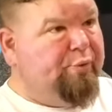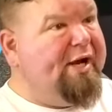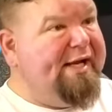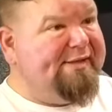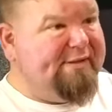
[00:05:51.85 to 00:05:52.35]

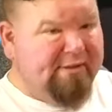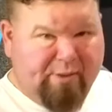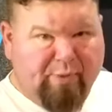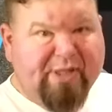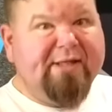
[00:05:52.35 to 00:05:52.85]
price
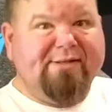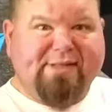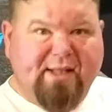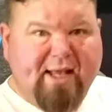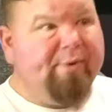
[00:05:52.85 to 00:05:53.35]
that we need to
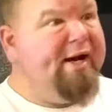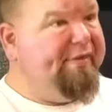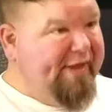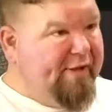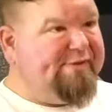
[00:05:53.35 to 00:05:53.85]
sell at,
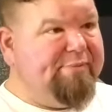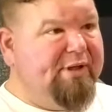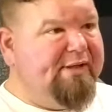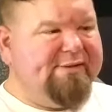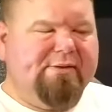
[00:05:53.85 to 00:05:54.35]
right, a thousand
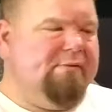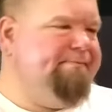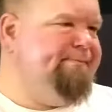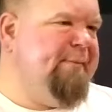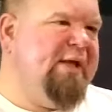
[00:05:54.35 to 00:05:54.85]
plus,